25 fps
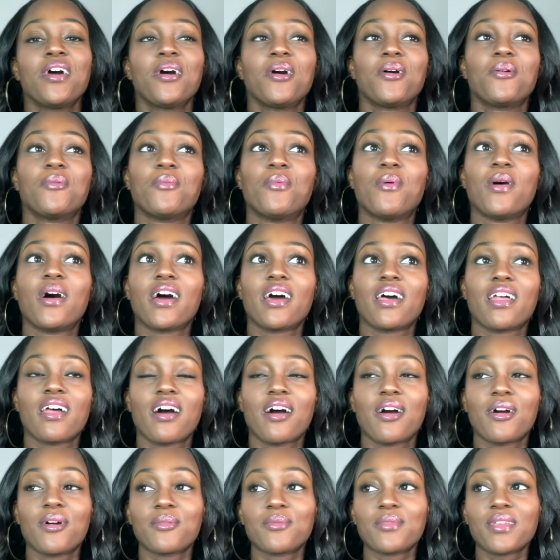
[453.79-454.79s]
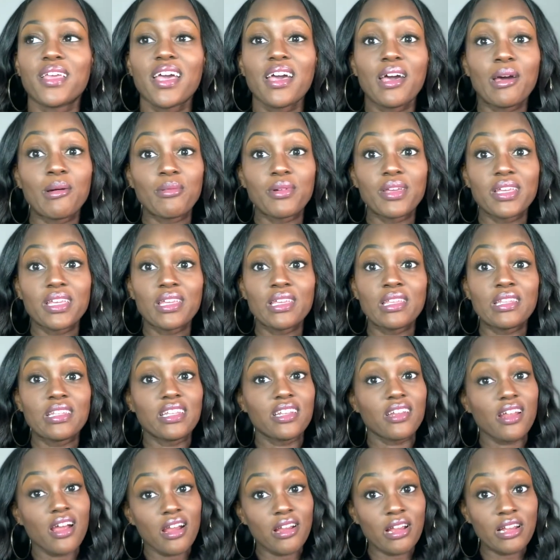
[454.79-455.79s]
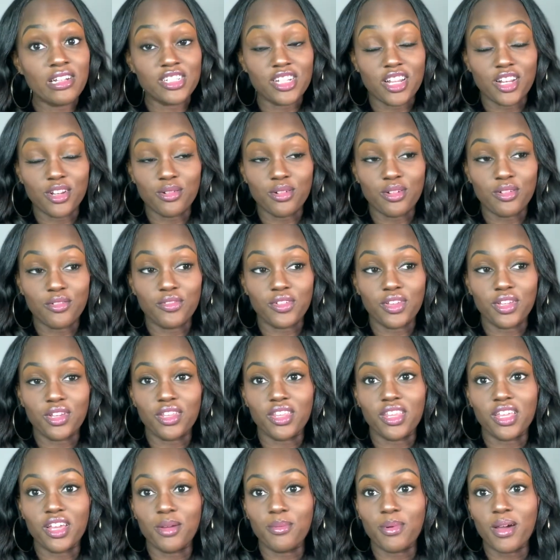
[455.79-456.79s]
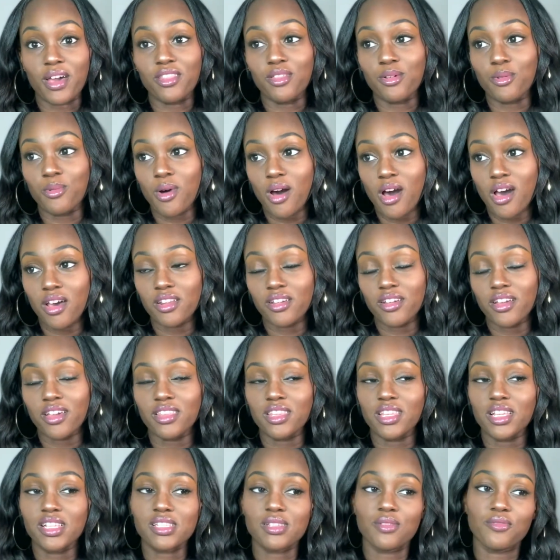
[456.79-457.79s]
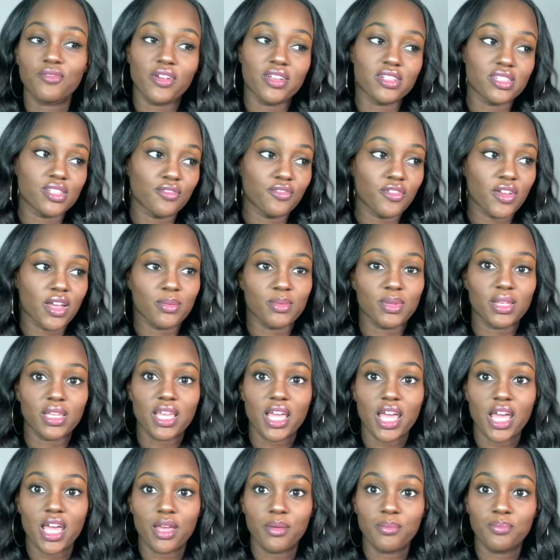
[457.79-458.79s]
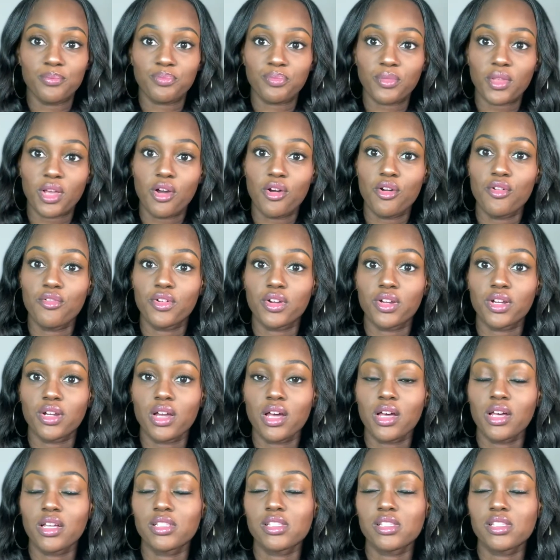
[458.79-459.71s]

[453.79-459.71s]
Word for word: um, but um, yeah, we did our gender reveal there by the water and then some friends and family came over uh,